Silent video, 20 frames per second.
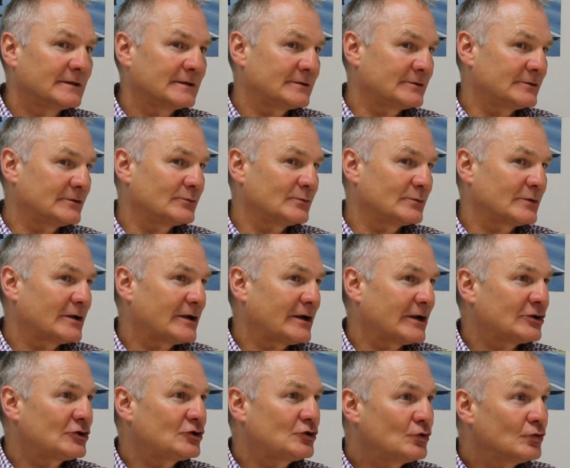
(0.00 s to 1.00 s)
you know
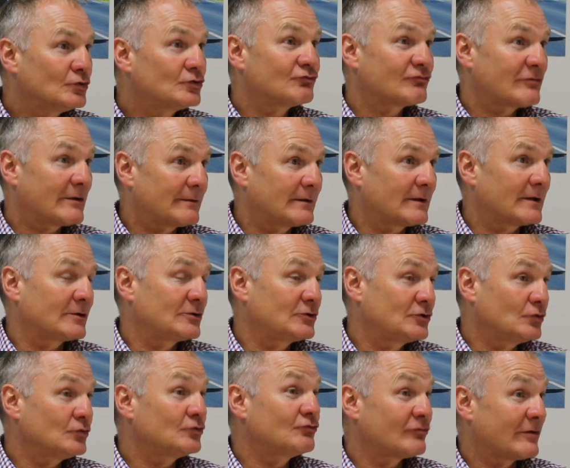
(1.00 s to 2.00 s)
a good re- a
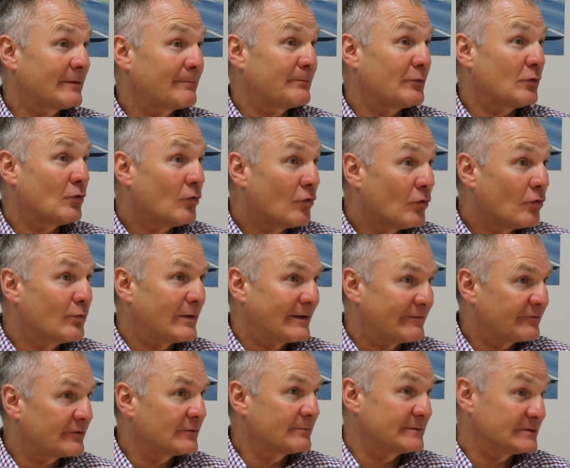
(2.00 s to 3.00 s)
good rapport
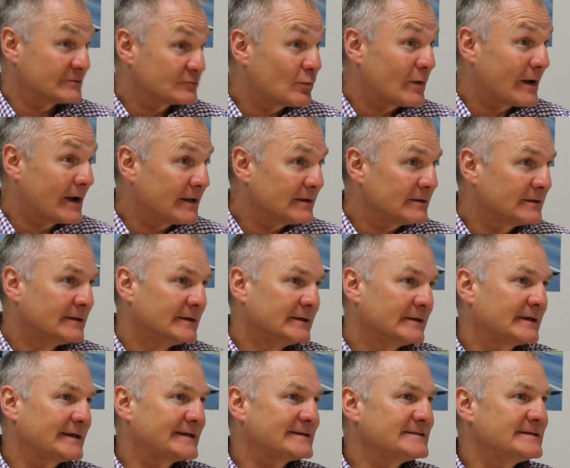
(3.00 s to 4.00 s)
with them as well
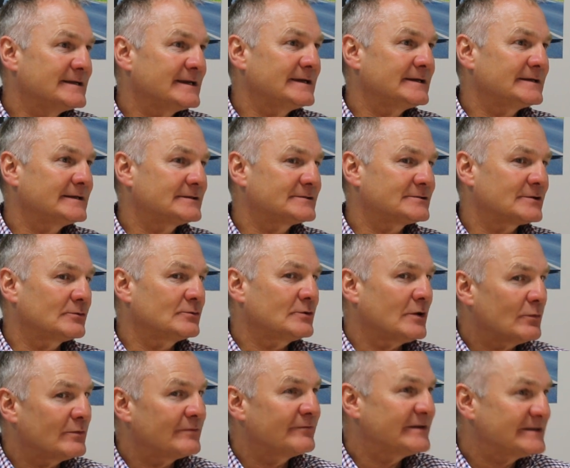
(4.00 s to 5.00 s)
is needed so
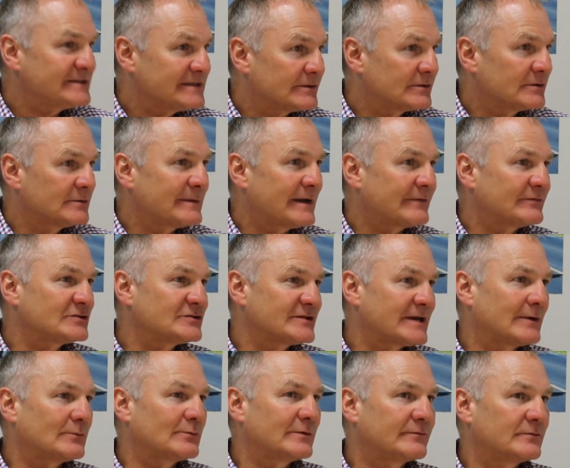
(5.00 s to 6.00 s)
go and visit them have a
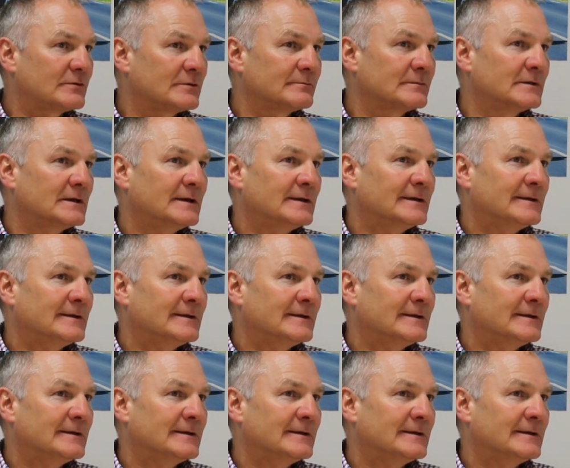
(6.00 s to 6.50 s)
chat with them